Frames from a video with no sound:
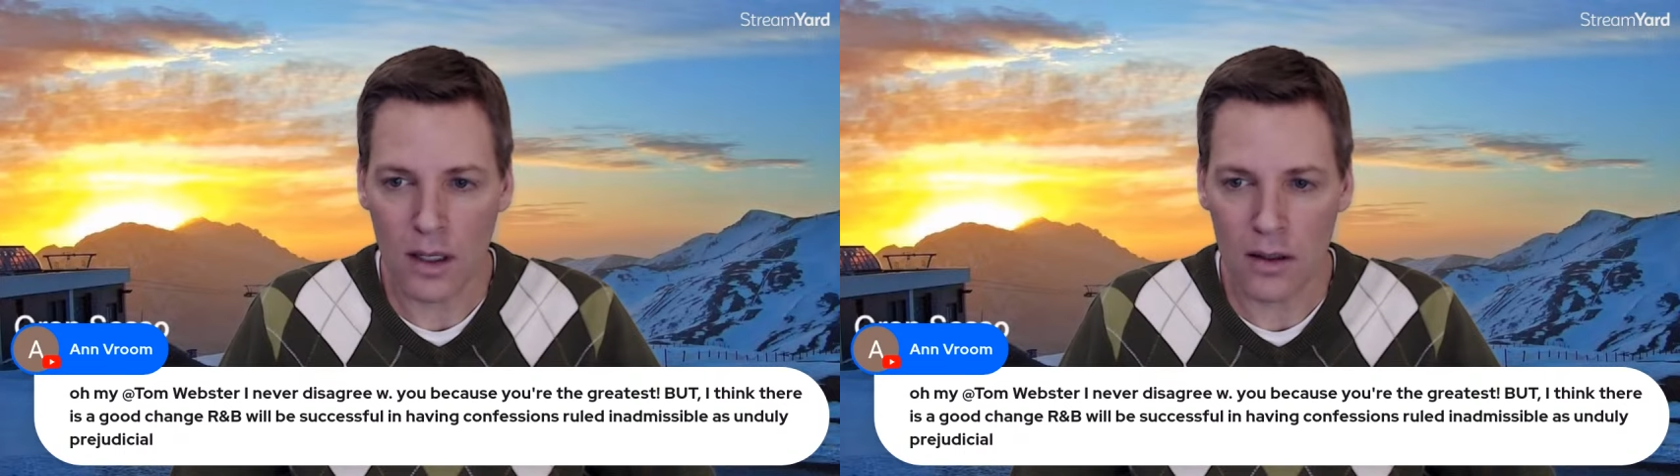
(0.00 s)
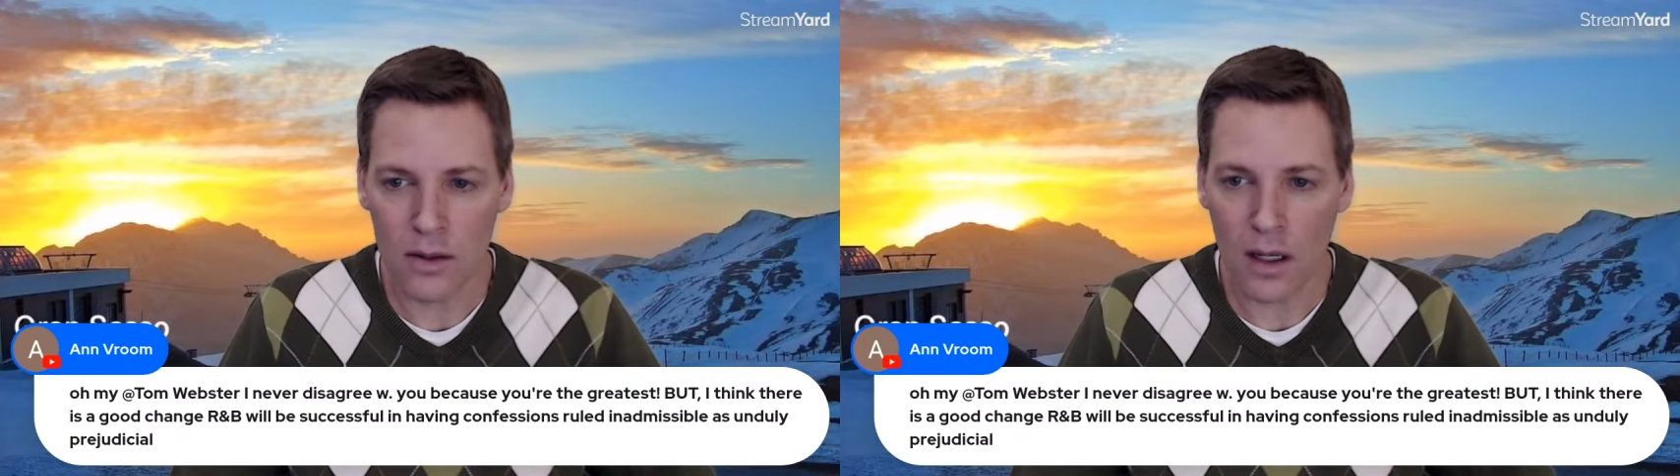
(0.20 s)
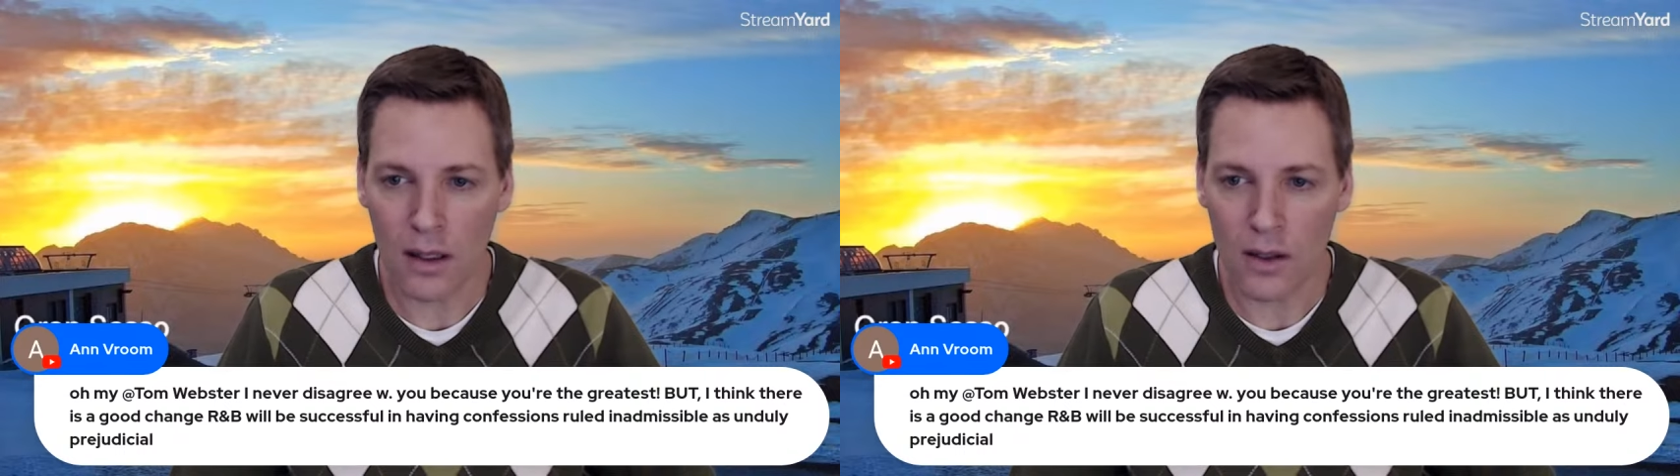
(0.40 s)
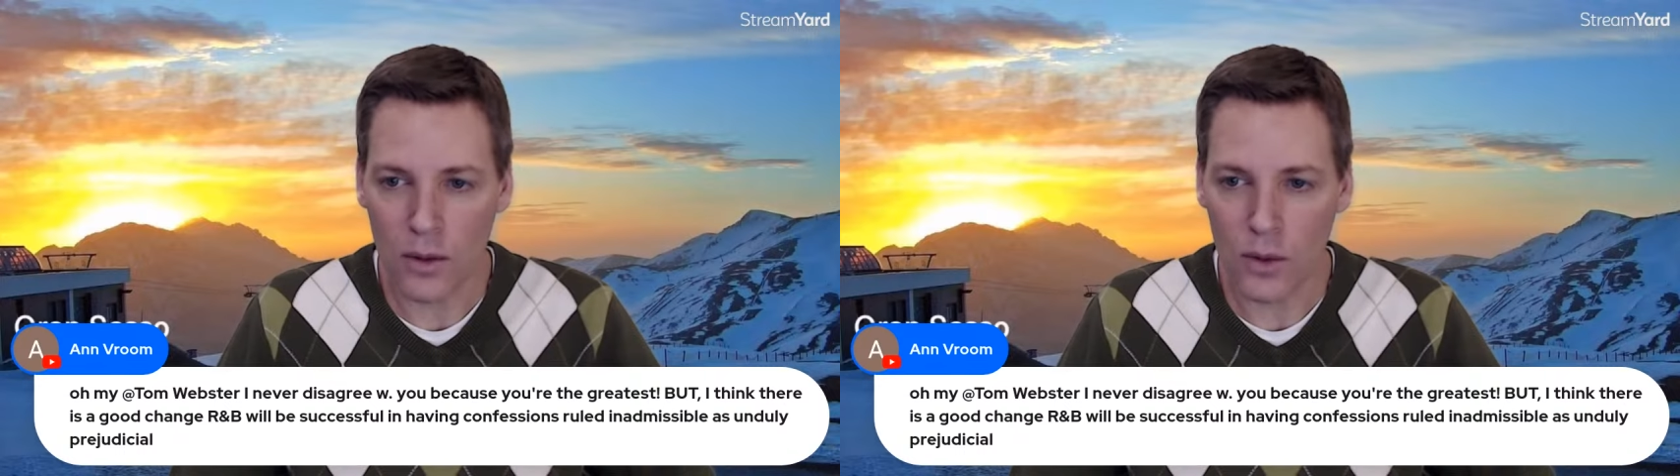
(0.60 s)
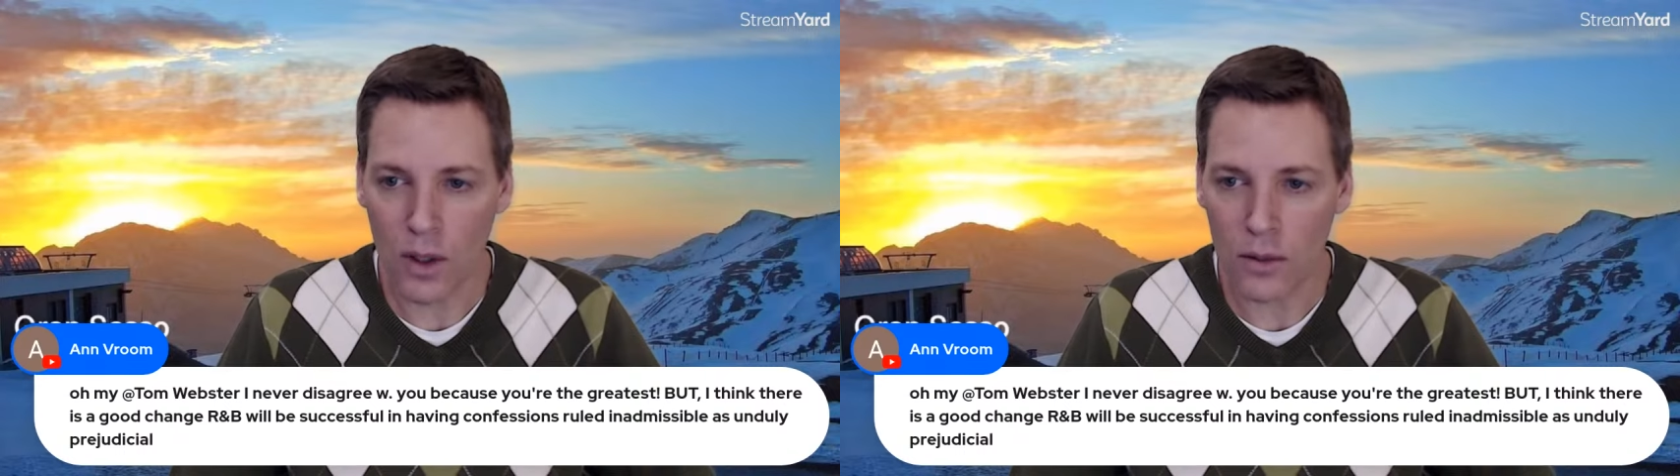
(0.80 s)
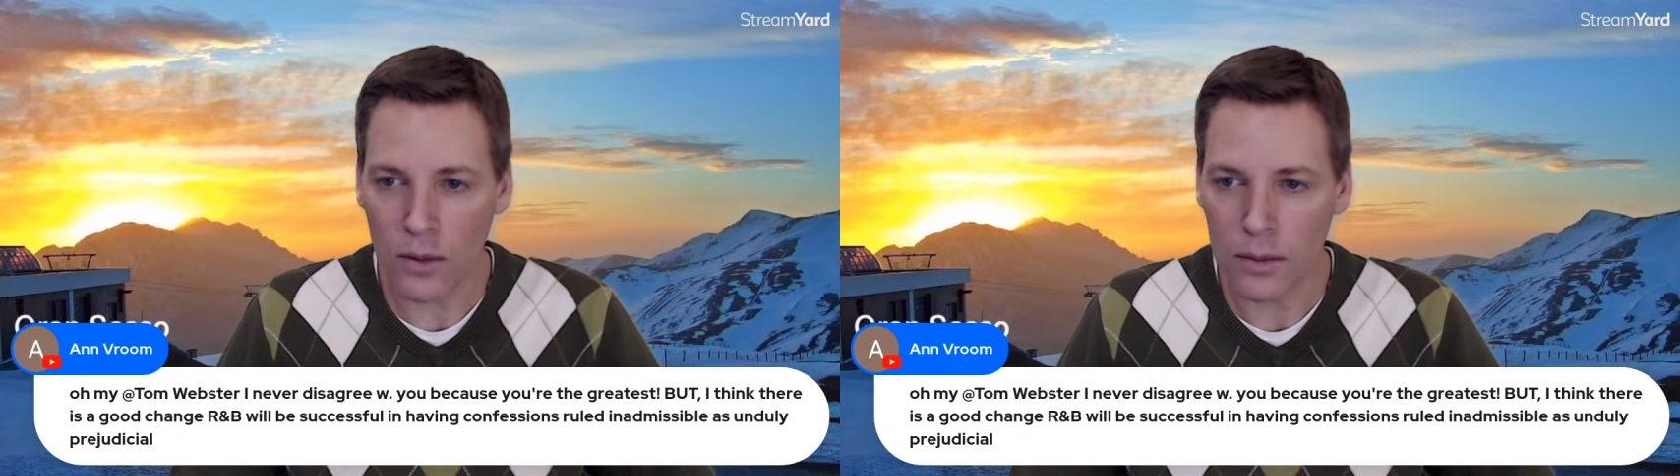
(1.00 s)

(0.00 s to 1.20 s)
saying that to his wife?